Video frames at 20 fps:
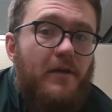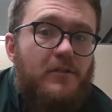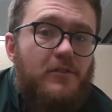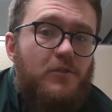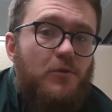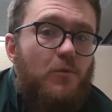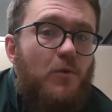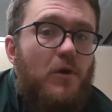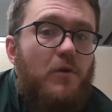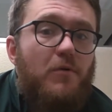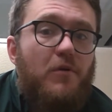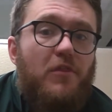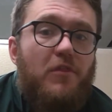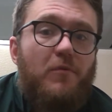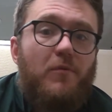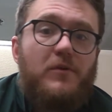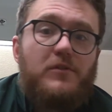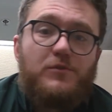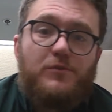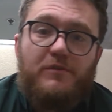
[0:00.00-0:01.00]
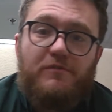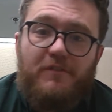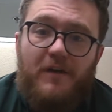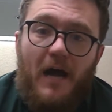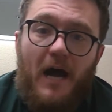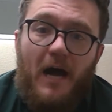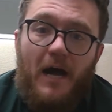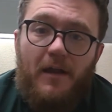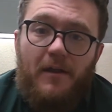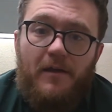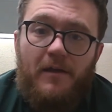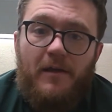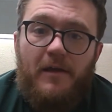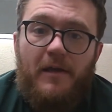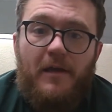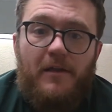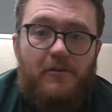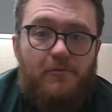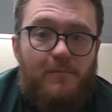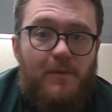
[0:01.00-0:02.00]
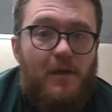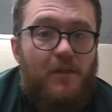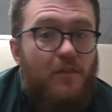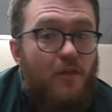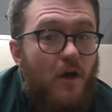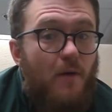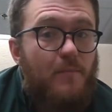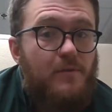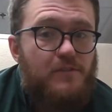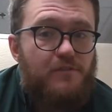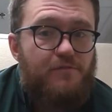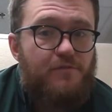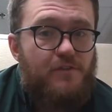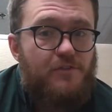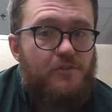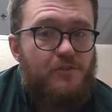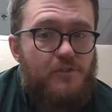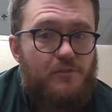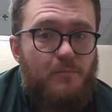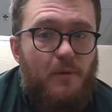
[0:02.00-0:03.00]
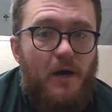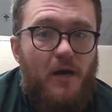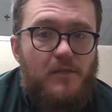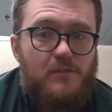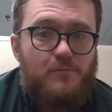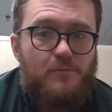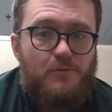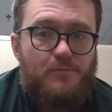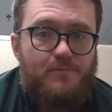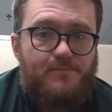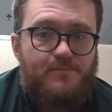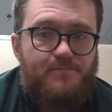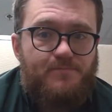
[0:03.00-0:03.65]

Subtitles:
is to work with the ones we've got and to make them as efficient as possible.